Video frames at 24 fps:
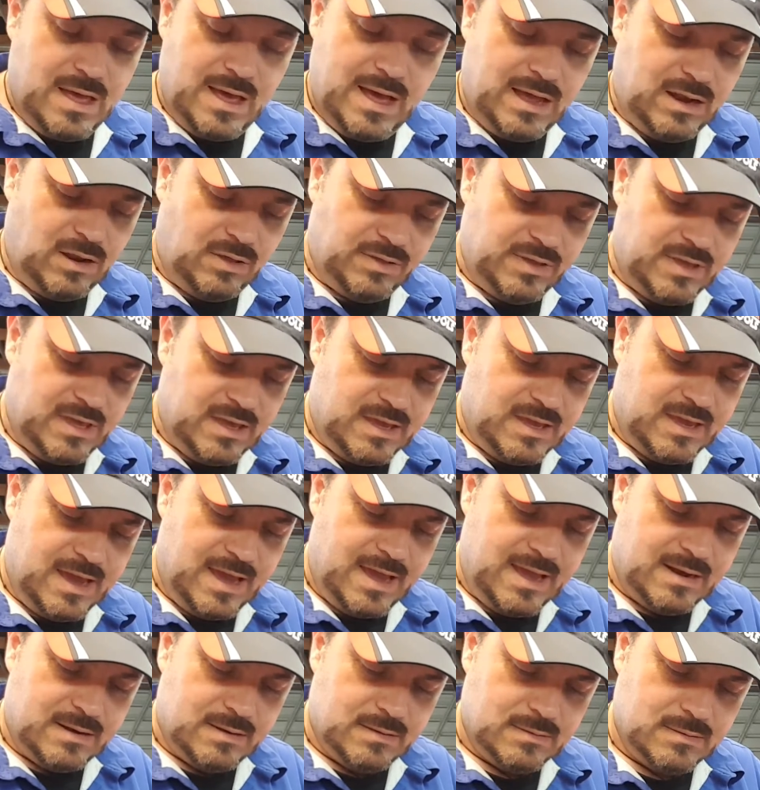I don't think you
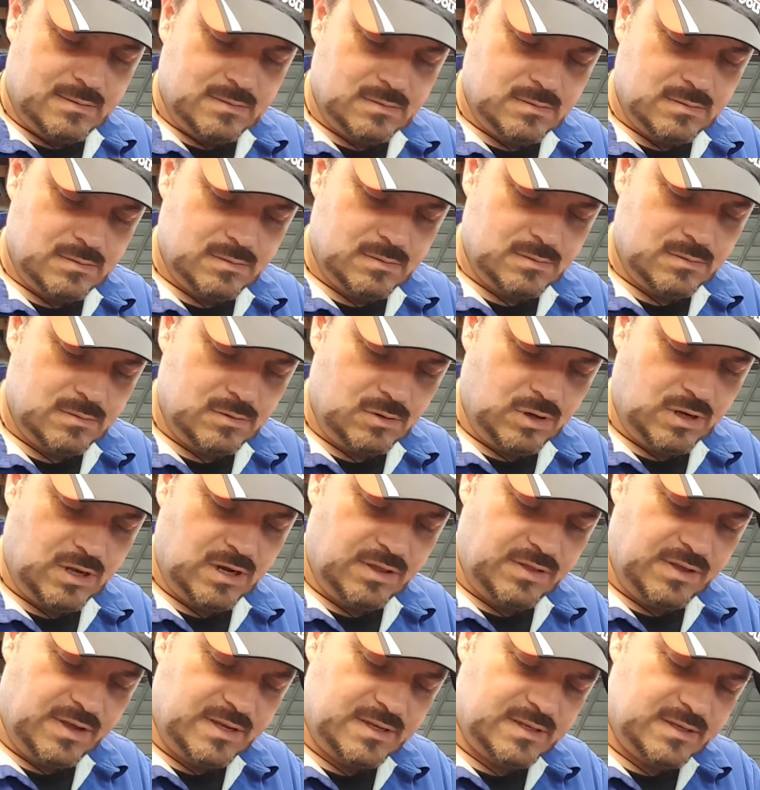can. Looking
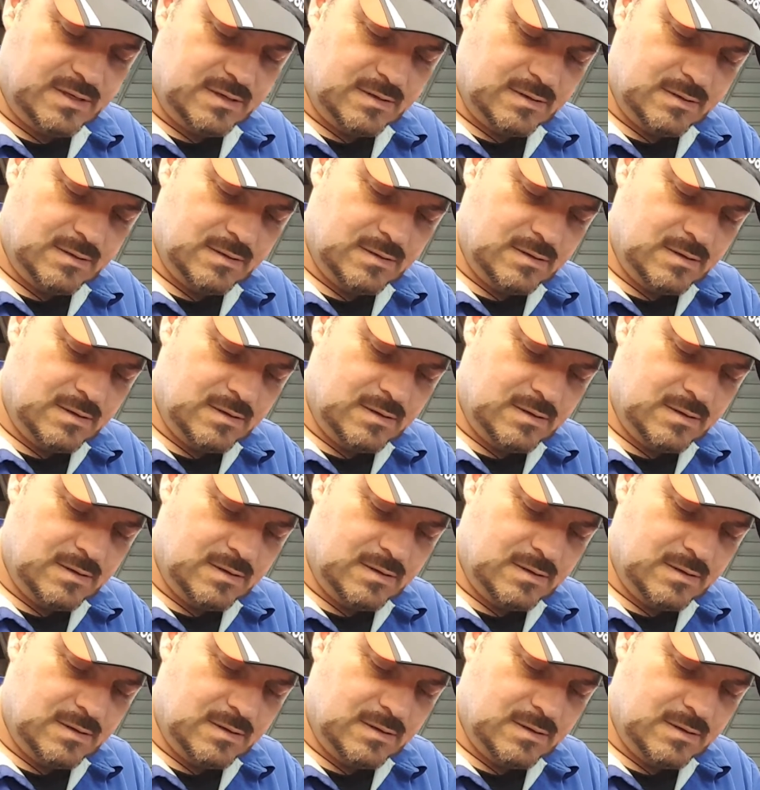at this,